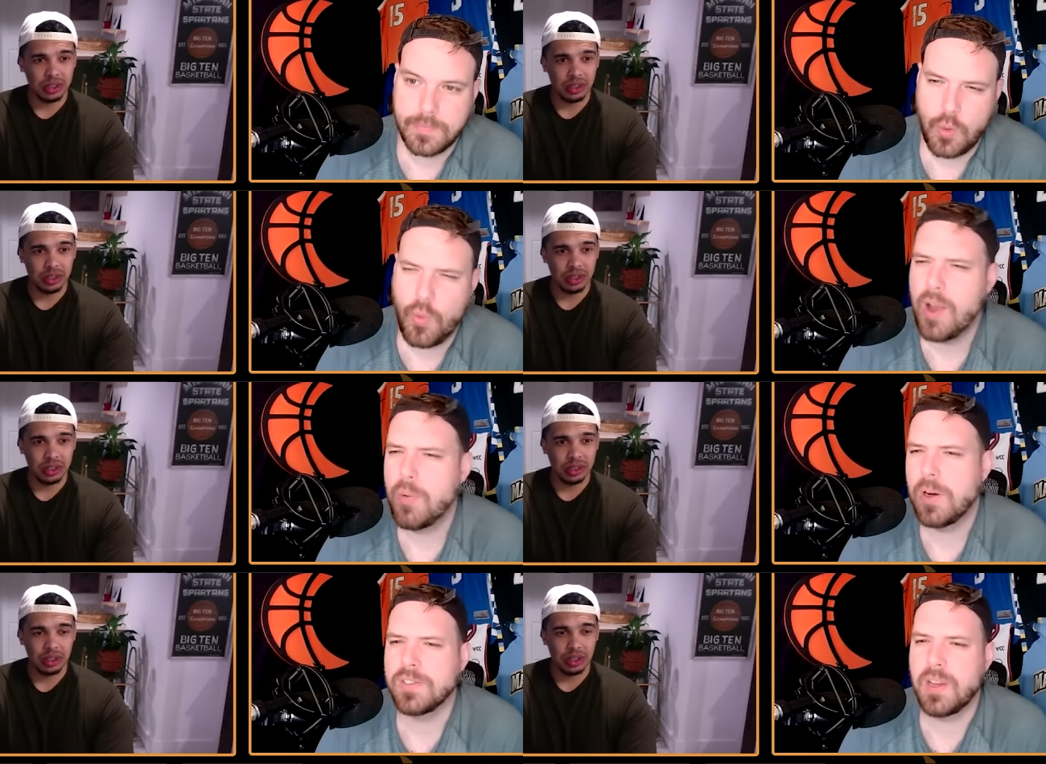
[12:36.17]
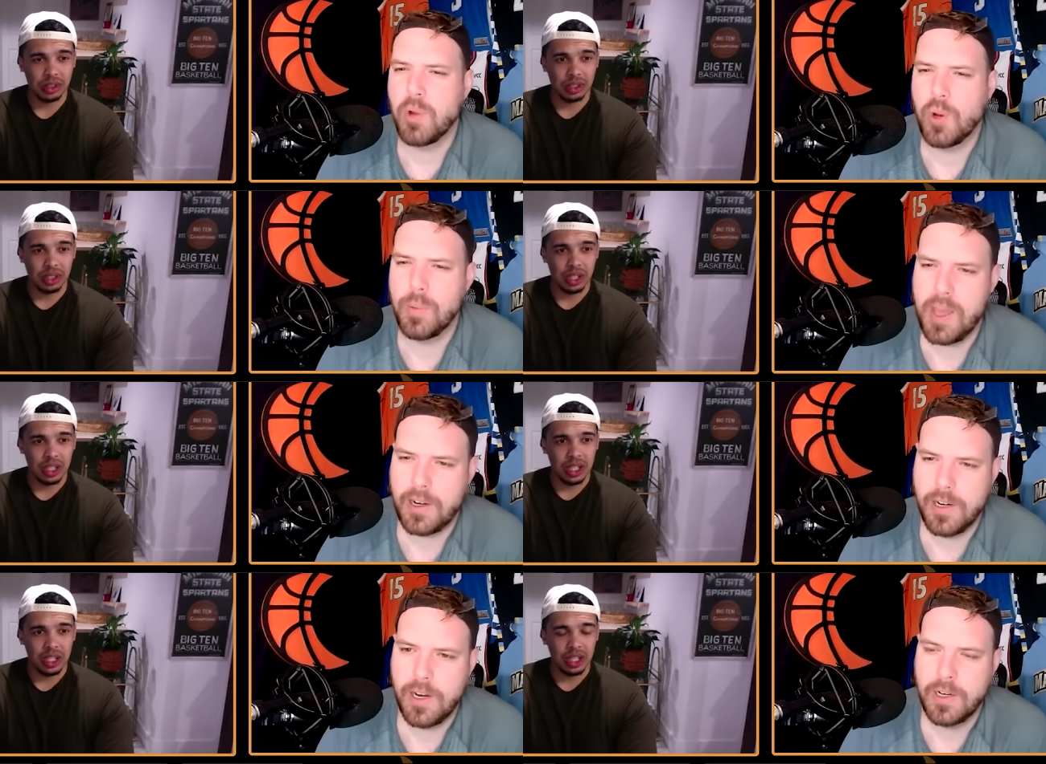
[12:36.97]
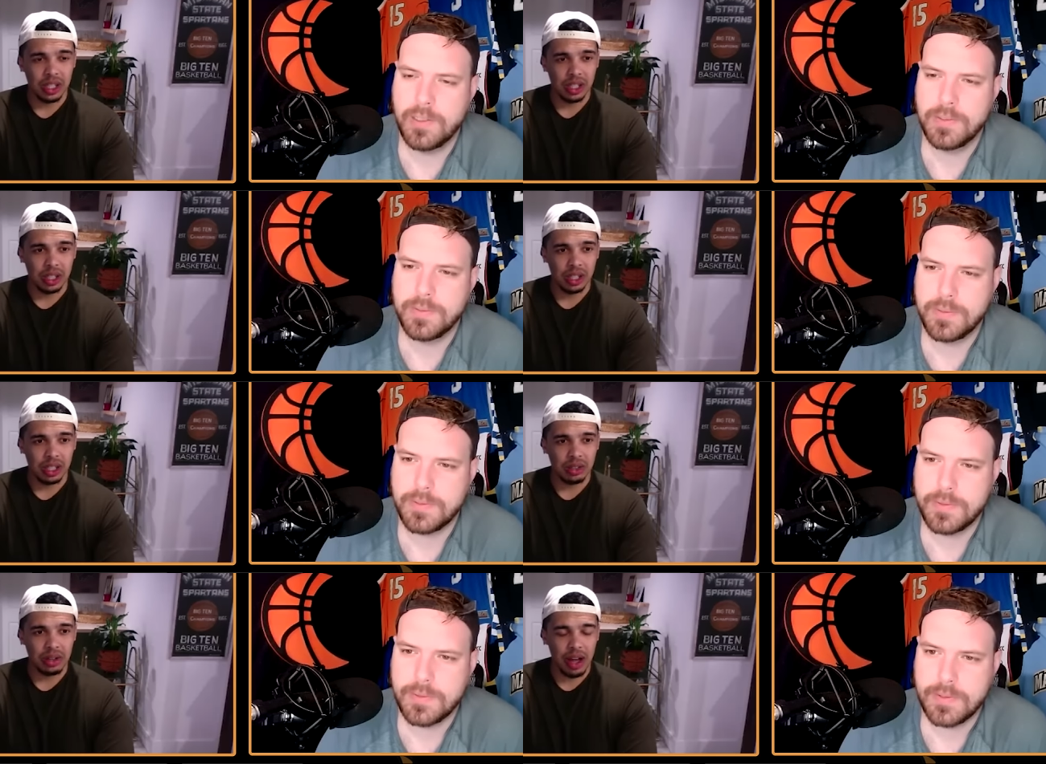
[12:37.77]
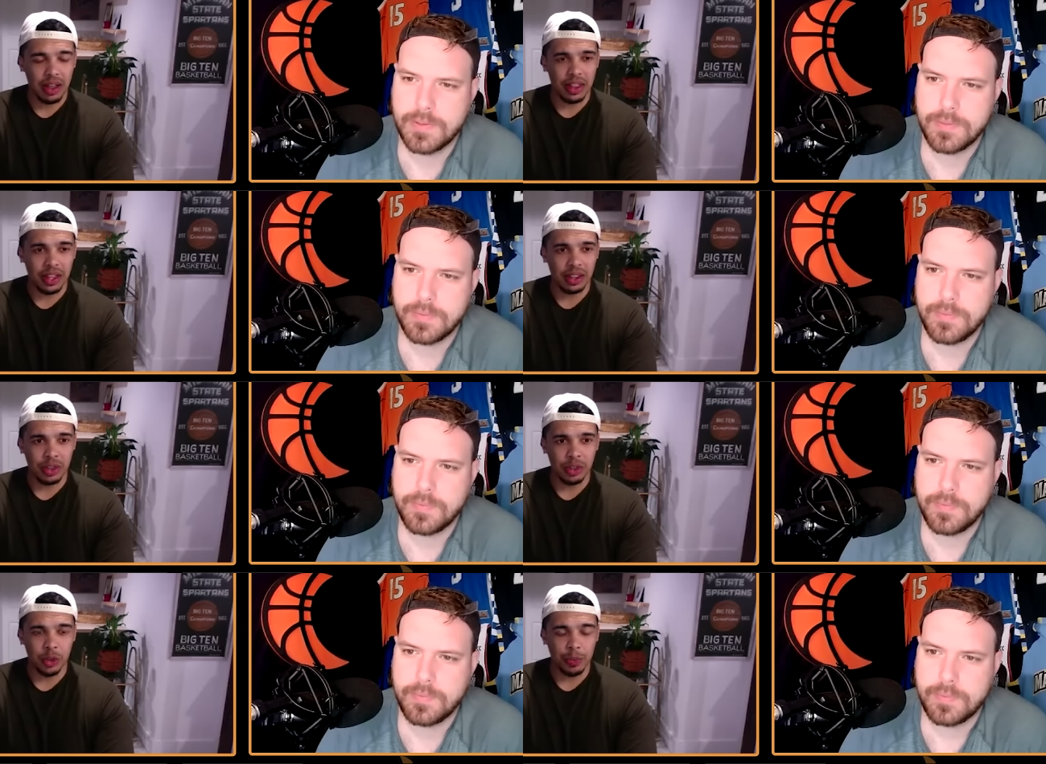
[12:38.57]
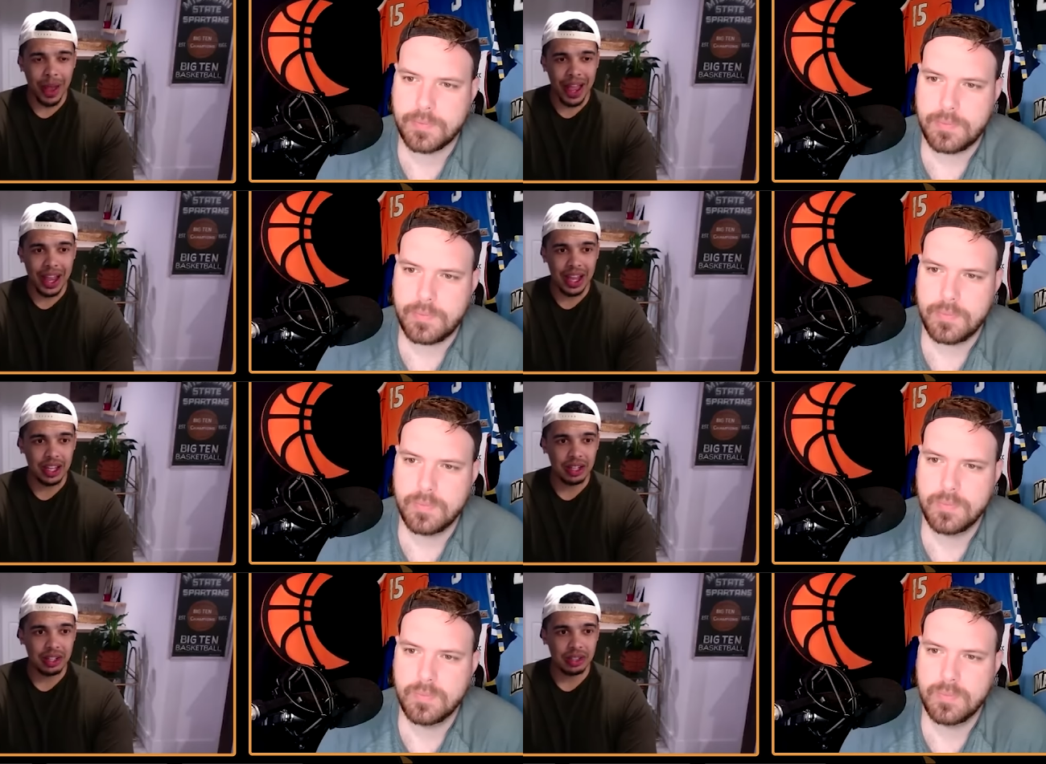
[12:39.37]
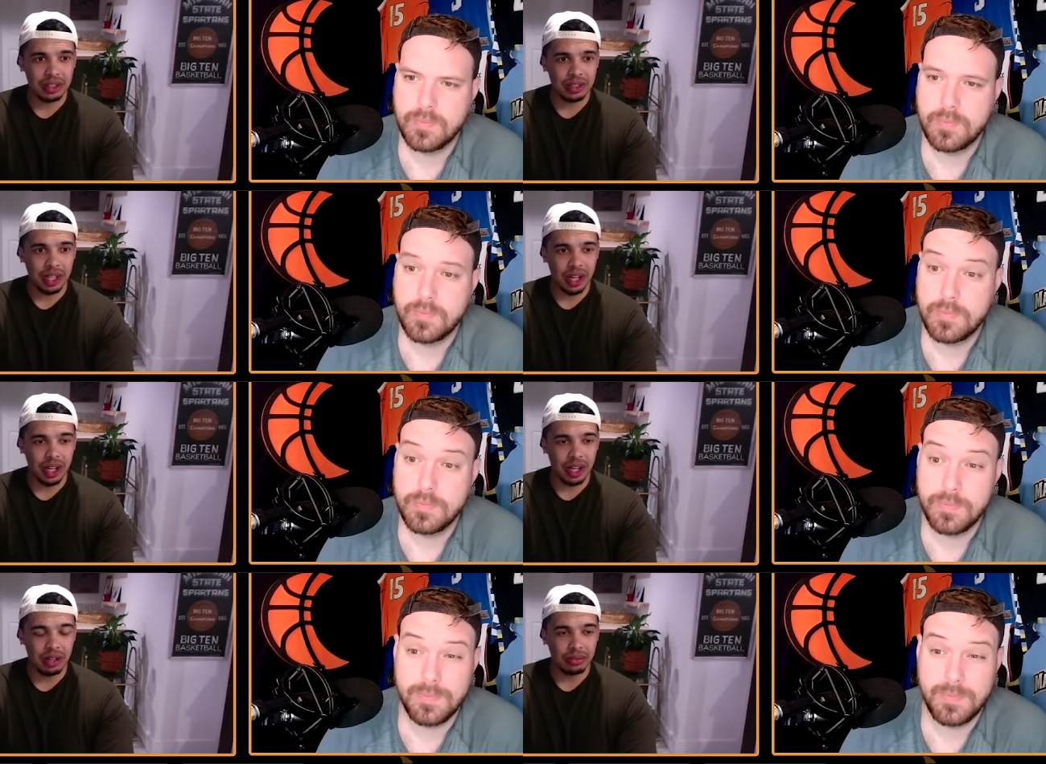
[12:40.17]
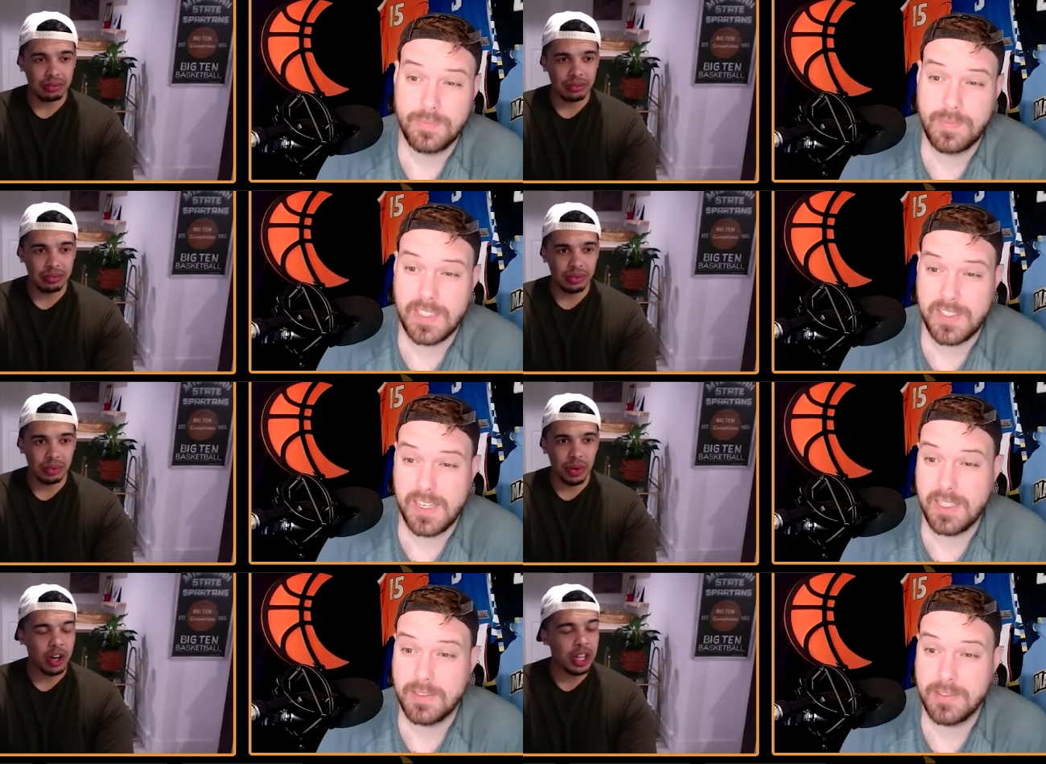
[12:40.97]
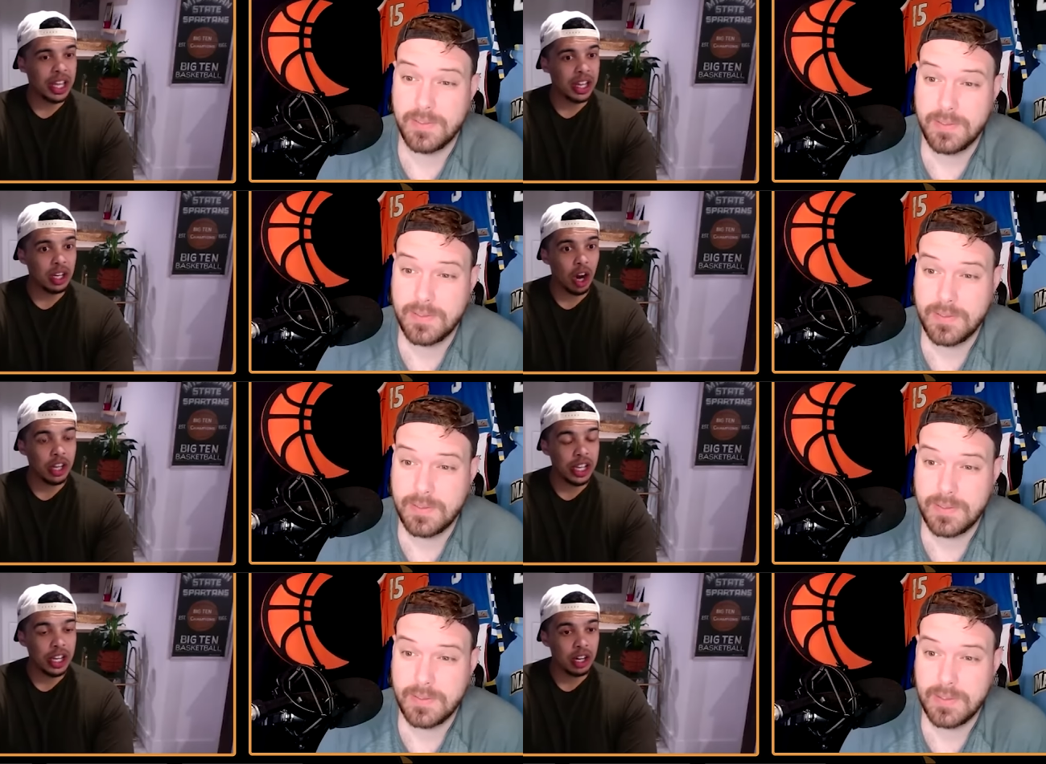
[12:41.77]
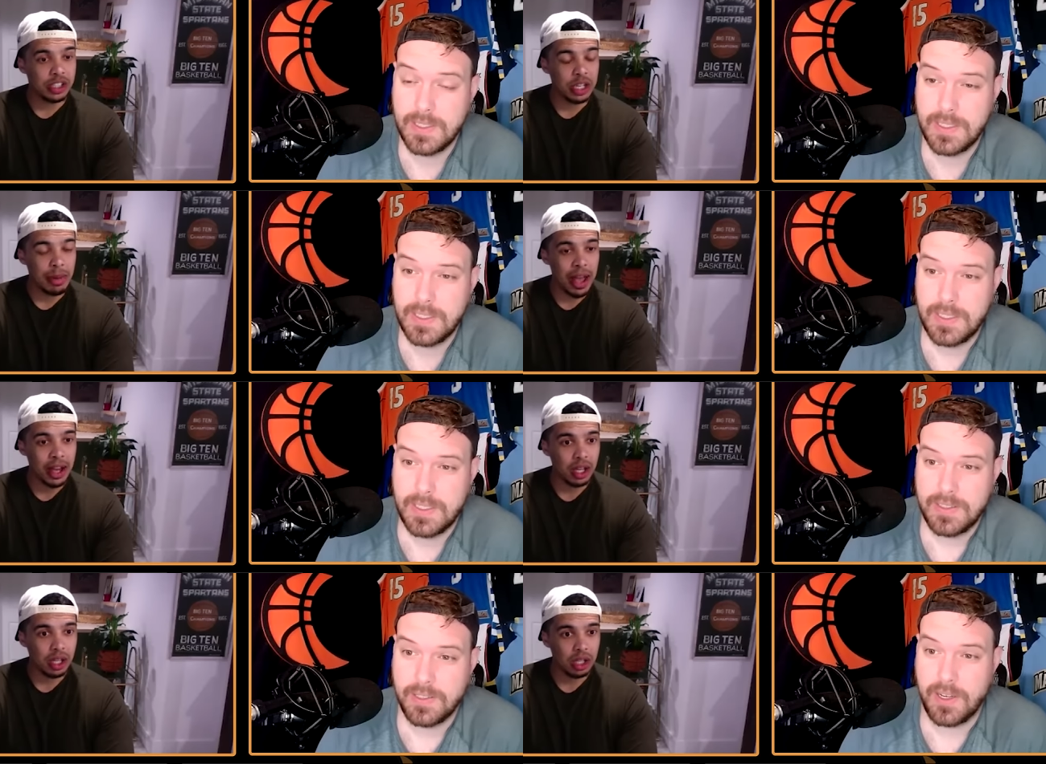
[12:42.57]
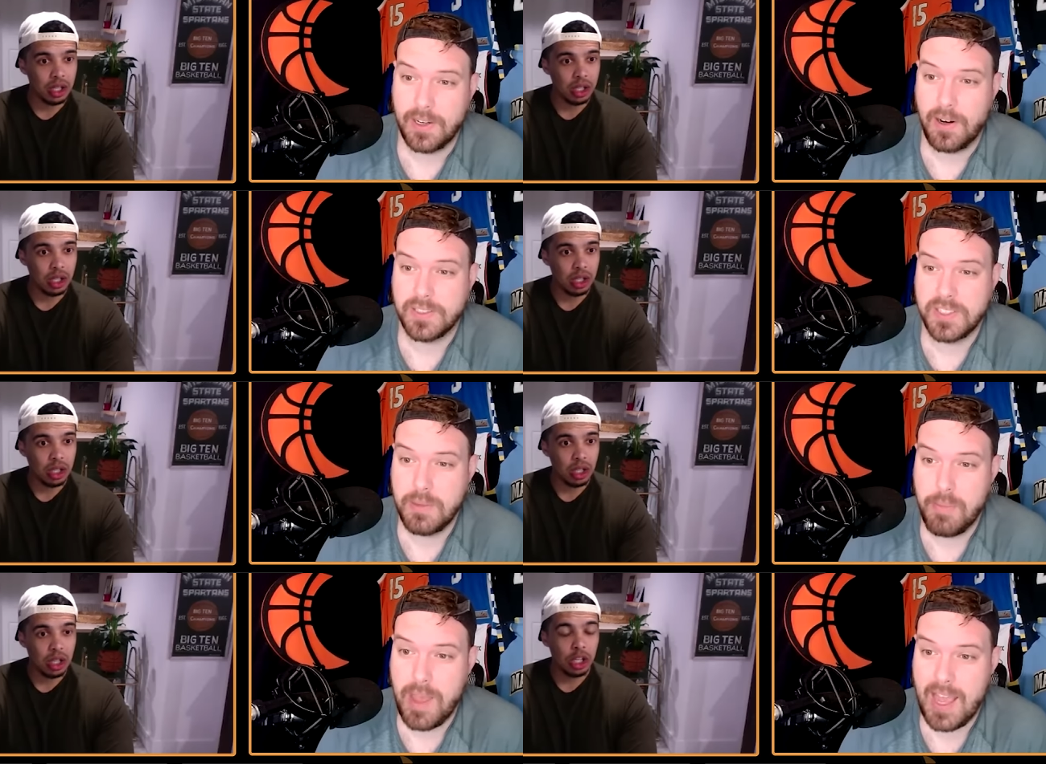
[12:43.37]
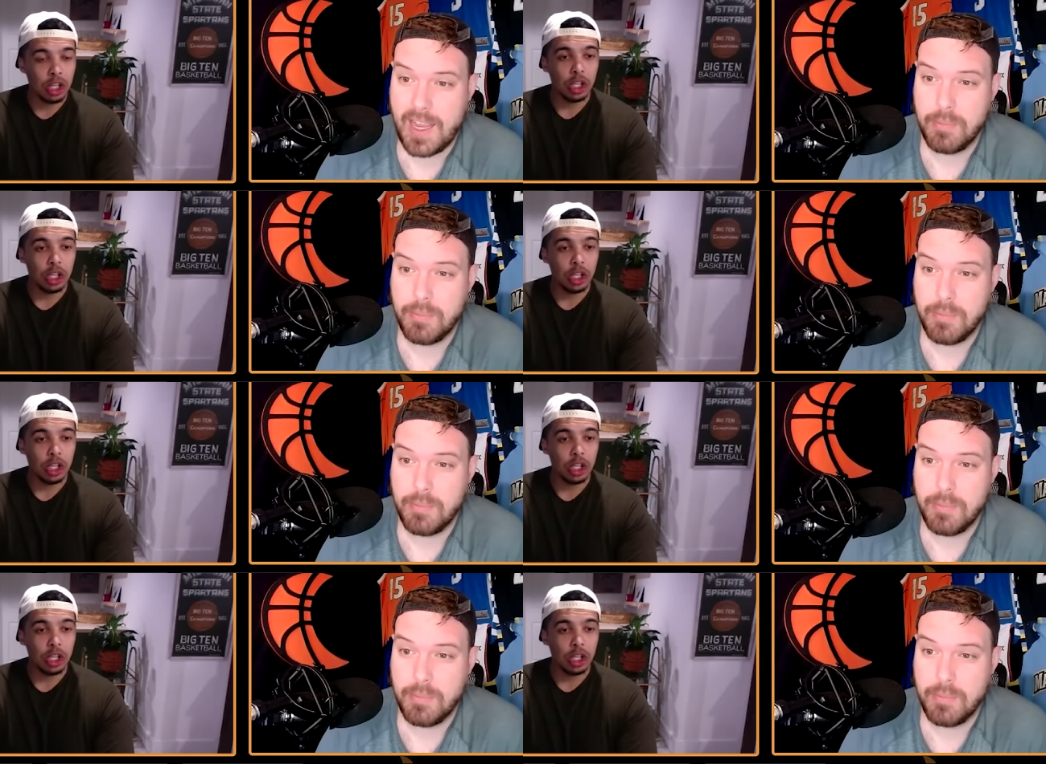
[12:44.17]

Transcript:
Speaker 1: Why worse? I'm going better here.
Speaker 2: They lose Payne. That's it. Are they getting Garcia back?
Speaker 1: They're getting Garcia back. I